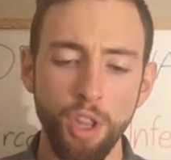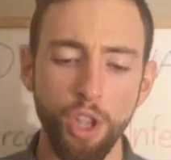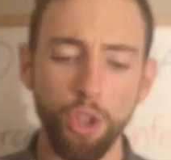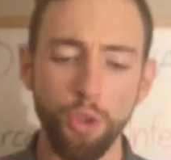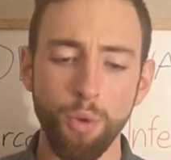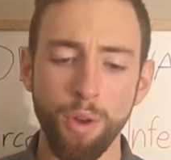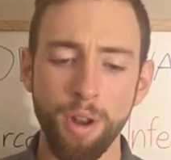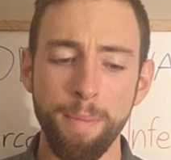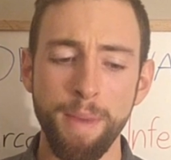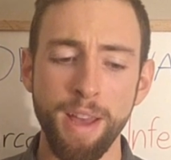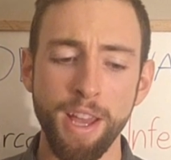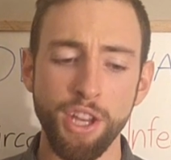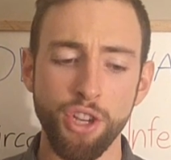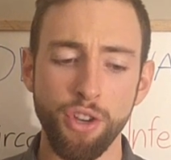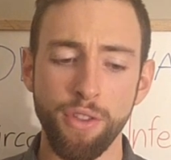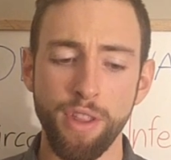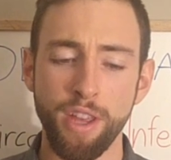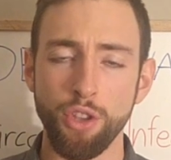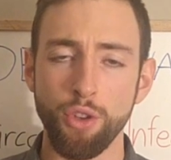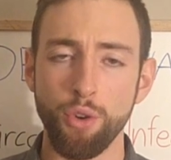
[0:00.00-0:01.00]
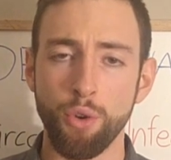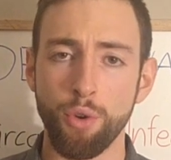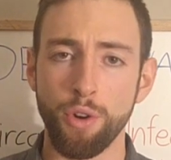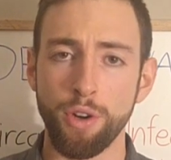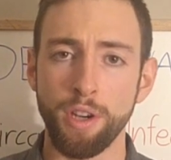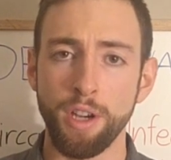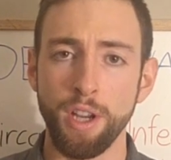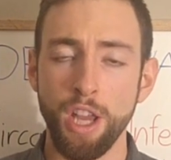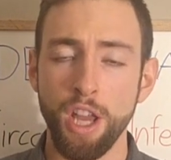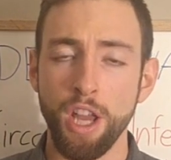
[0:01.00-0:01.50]
You want to make sure that
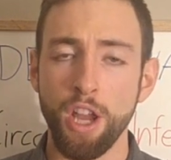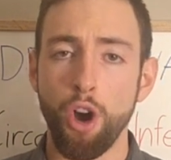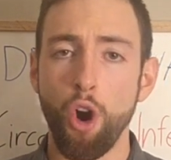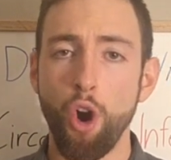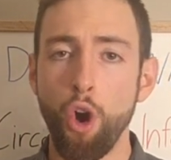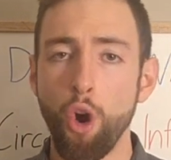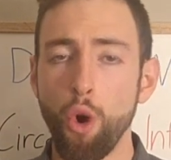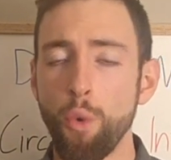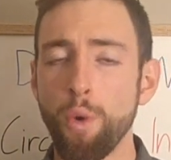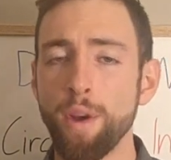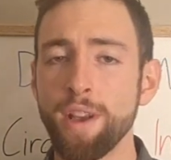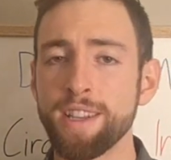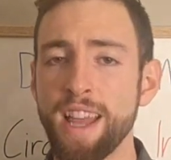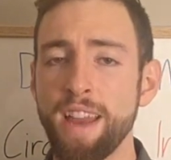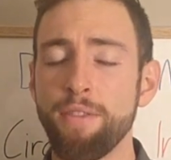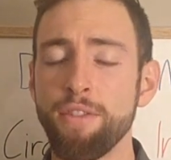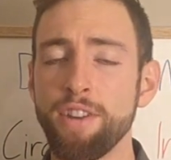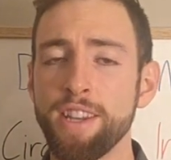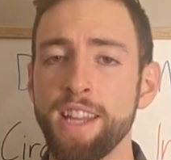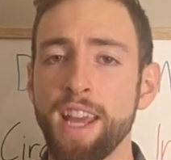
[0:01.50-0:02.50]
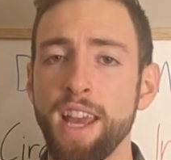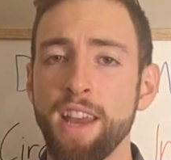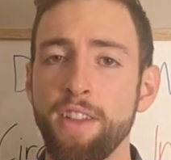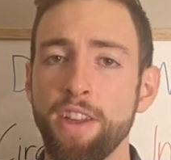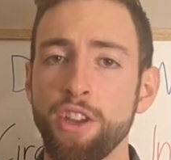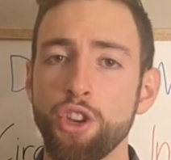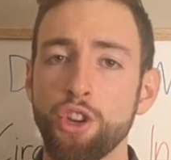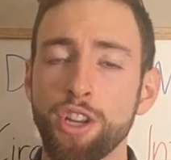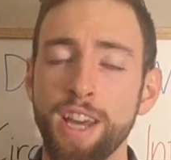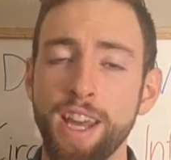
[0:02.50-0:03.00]
you're always, every day,
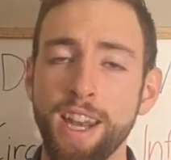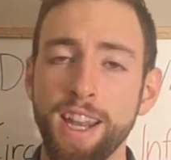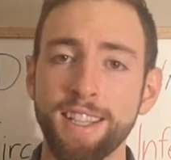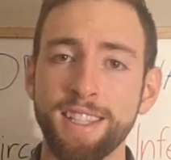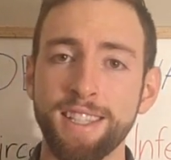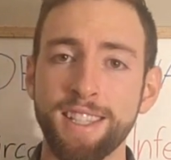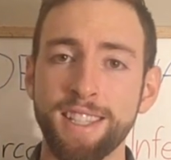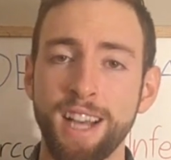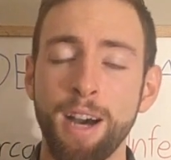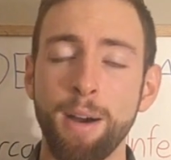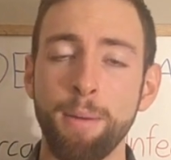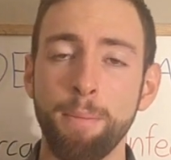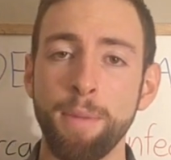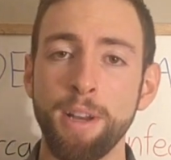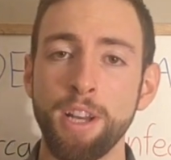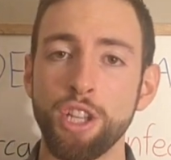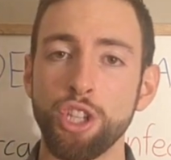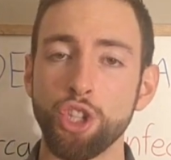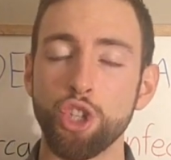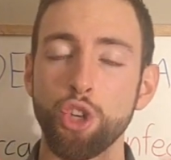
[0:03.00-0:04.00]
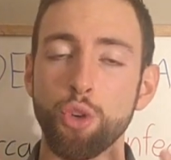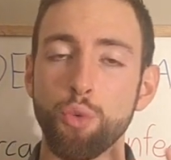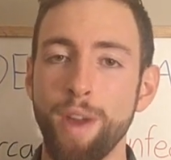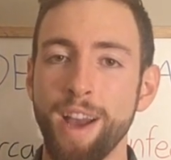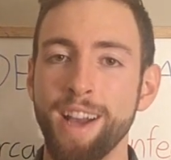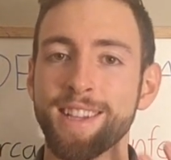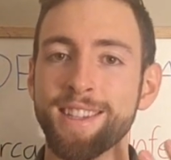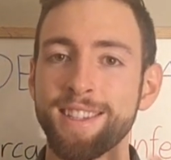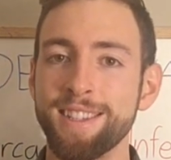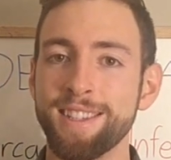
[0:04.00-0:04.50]
that you're getting some
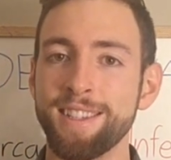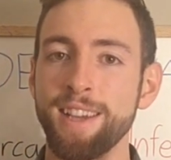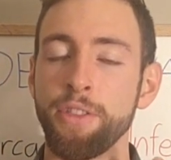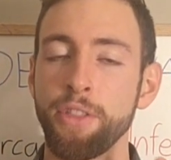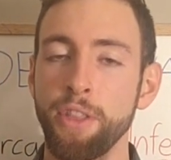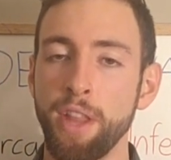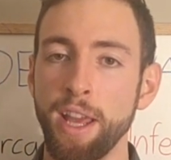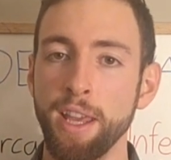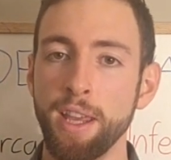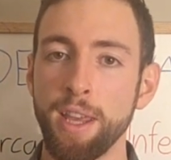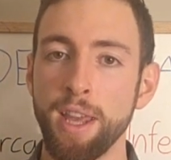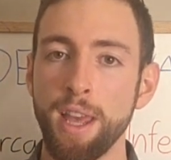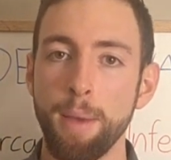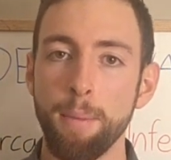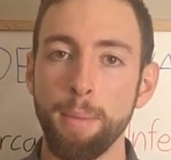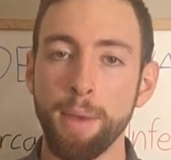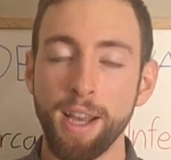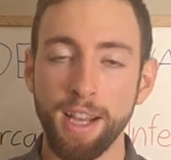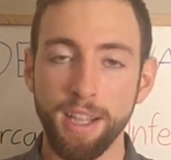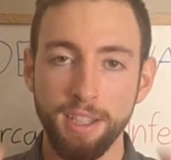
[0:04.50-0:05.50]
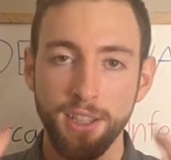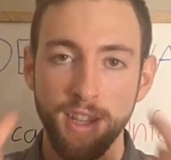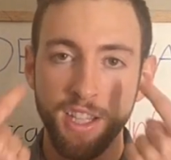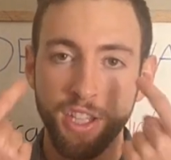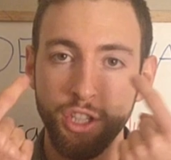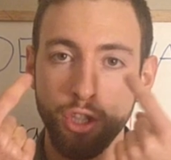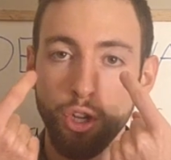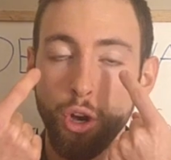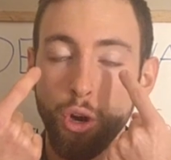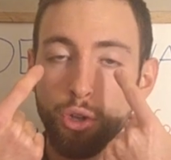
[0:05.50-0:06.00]
direct sunlight, because
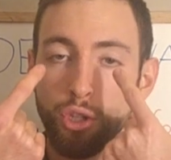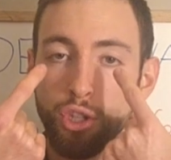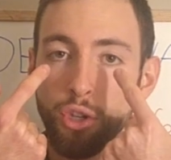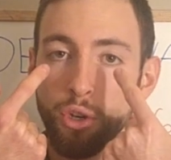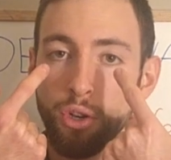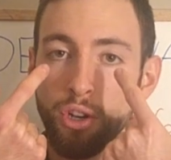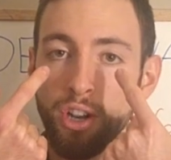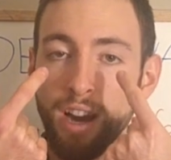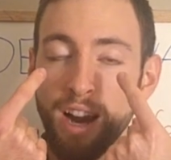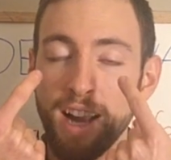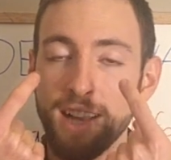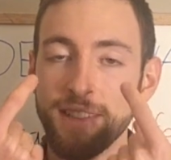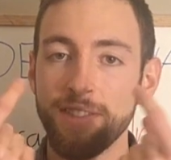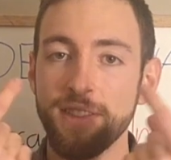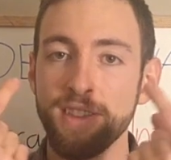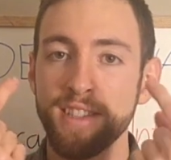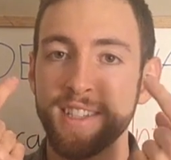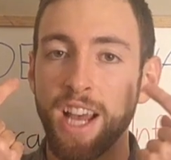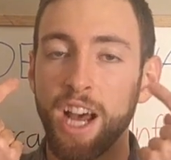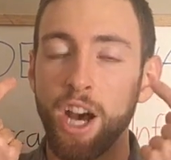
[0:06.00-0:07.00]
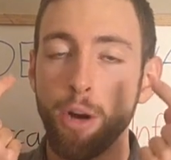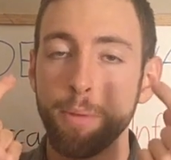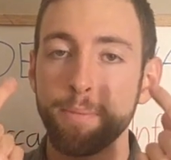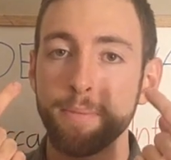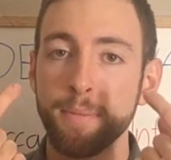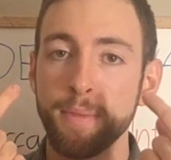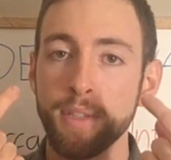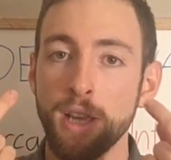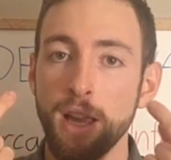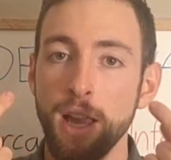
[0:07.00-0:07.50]
this goes through your eyes and this
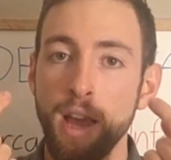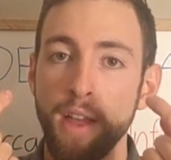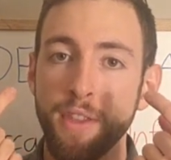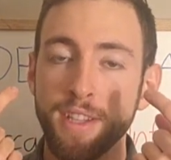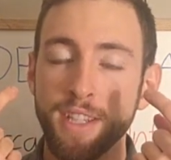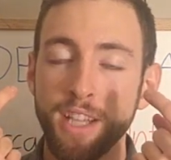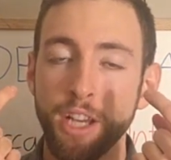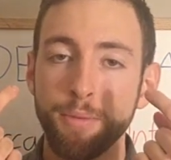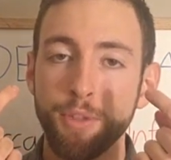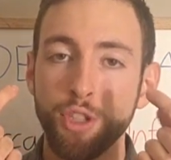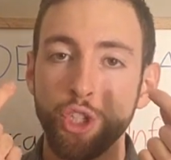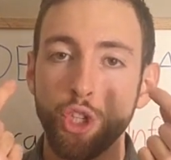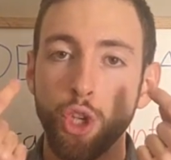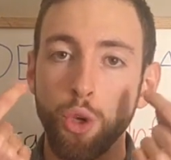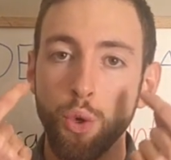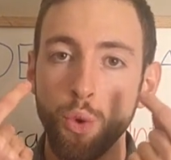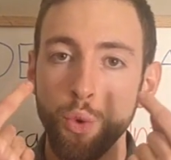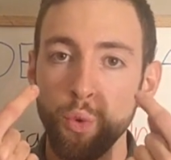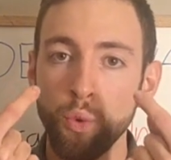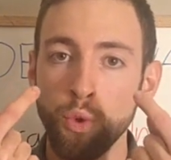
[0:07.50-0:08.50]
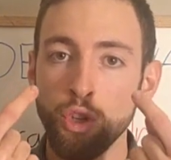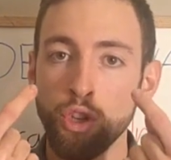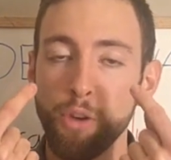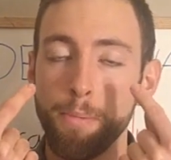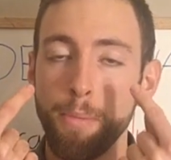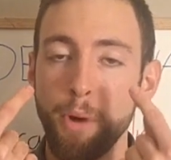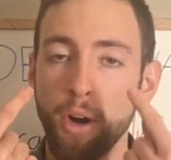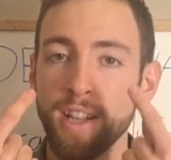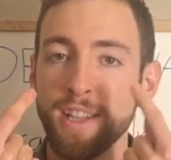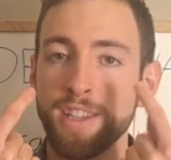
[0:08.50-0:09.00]
helps tune your
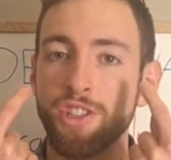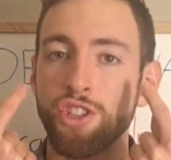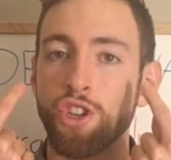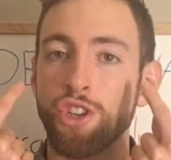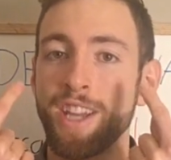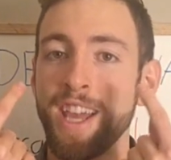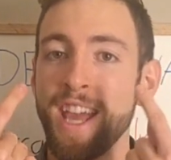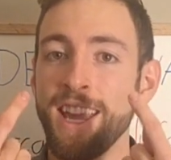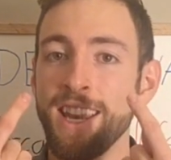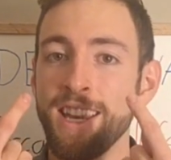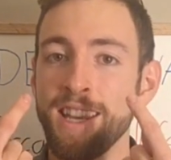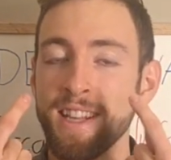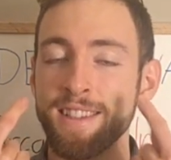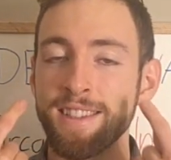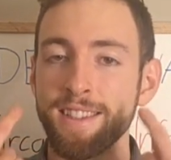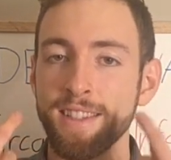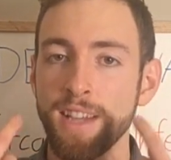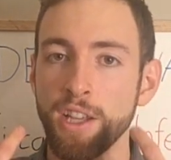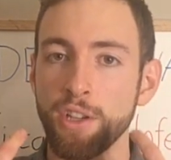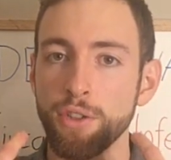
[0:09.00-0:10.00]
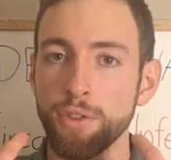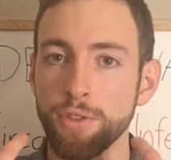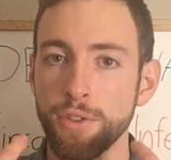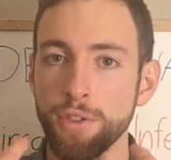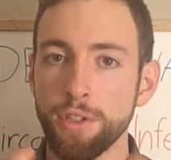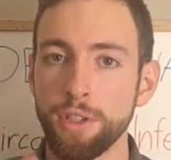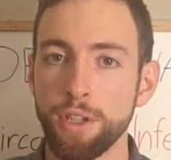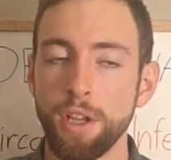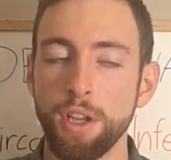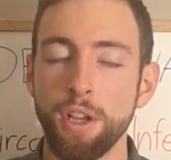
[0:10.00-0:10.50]
body's circadian
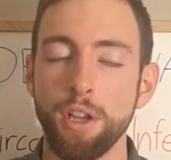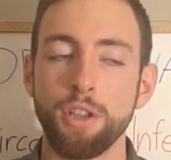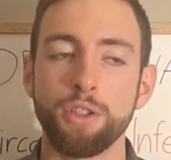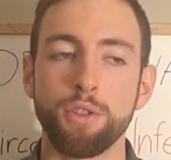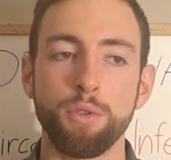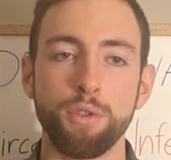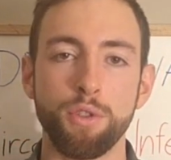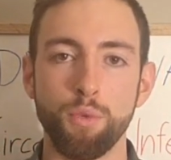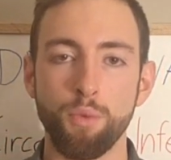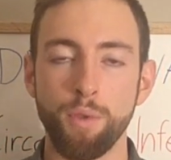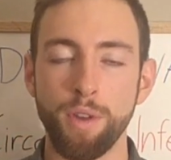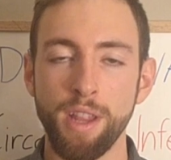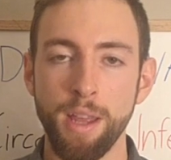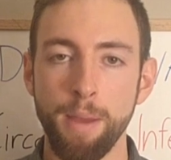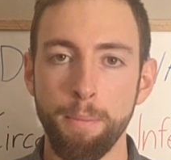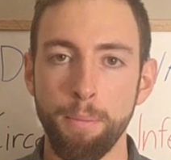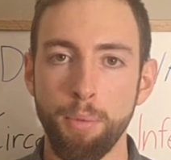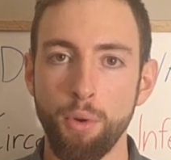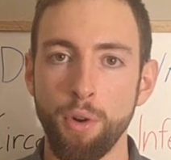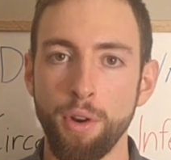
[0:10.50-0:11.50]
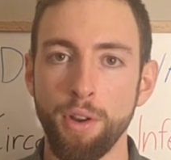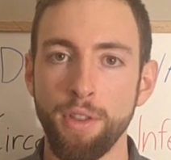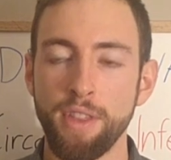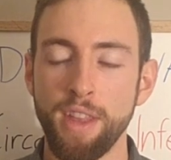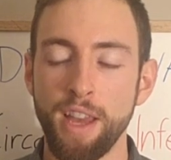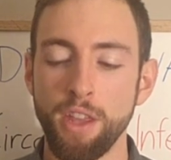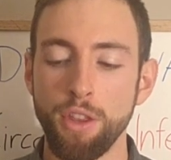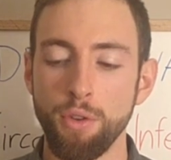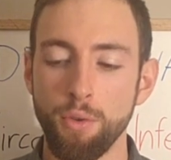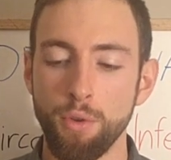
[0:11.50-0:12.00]
cycles. So it's really important
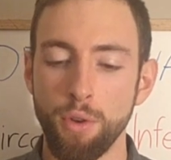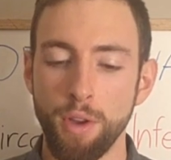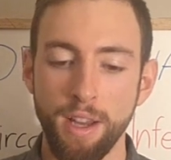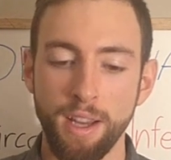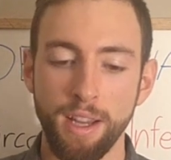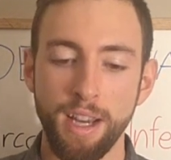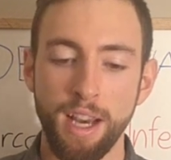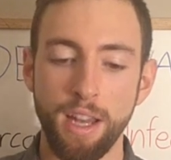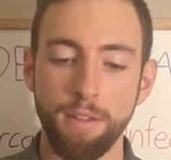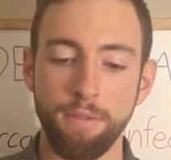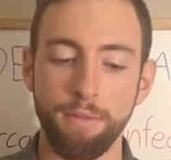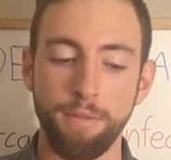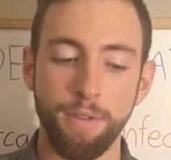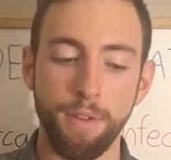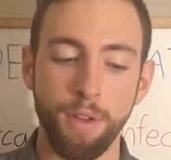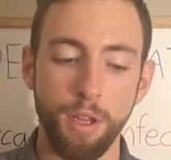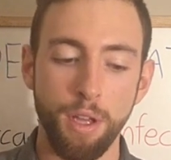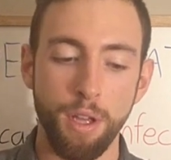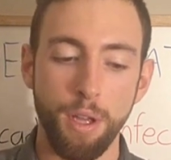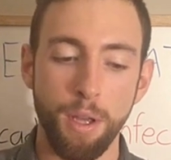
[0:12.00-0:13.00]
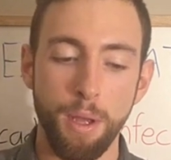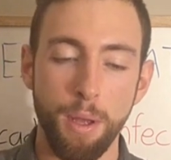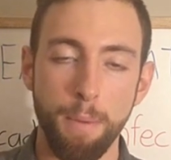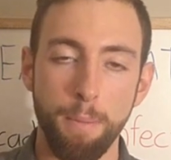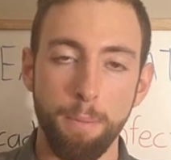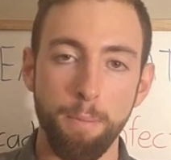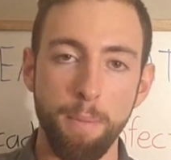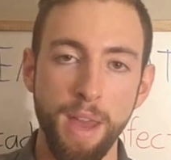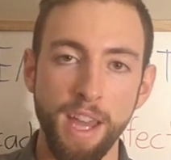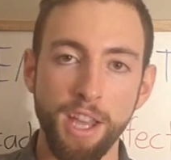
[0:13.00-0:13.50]
that you kind of
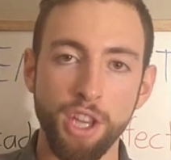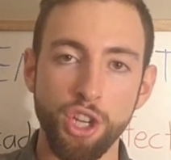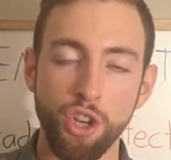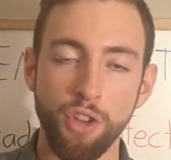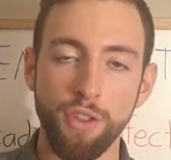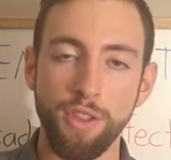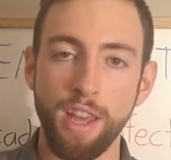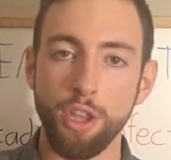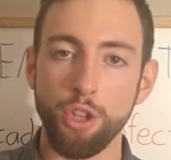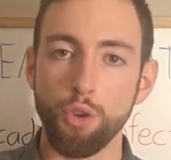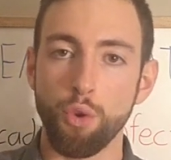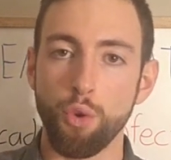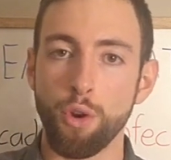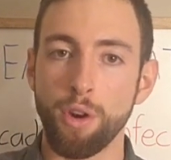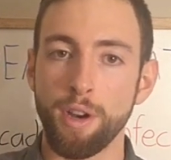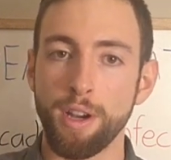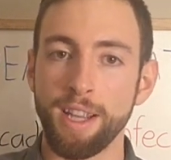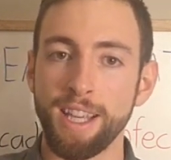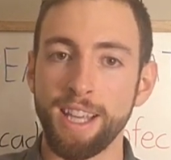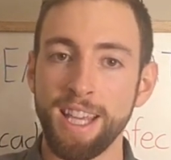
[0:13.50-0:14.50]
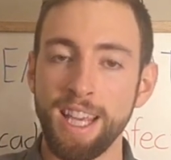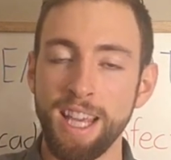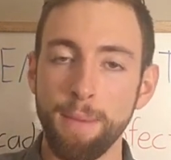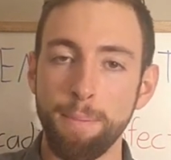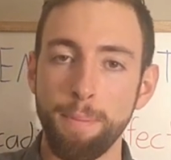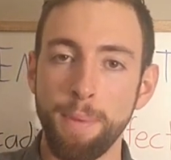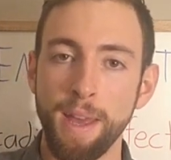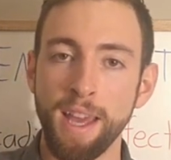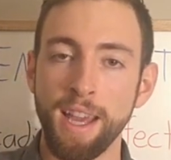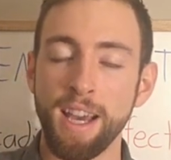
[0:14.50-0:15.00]
make sure that you're
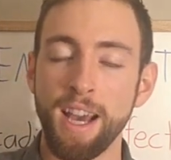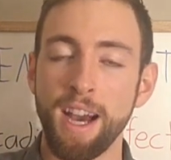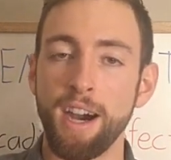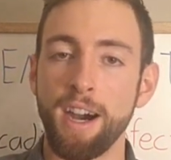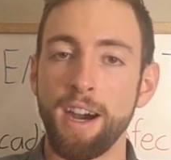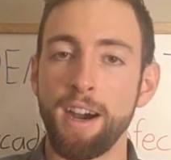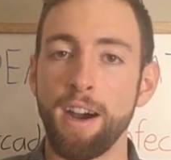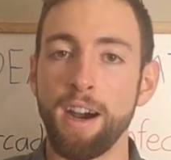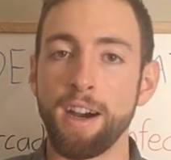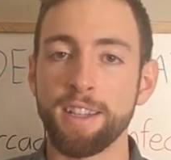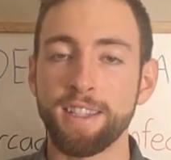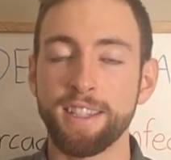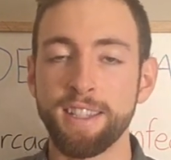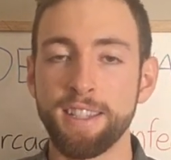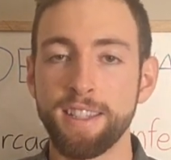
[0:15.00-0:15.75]
keeping a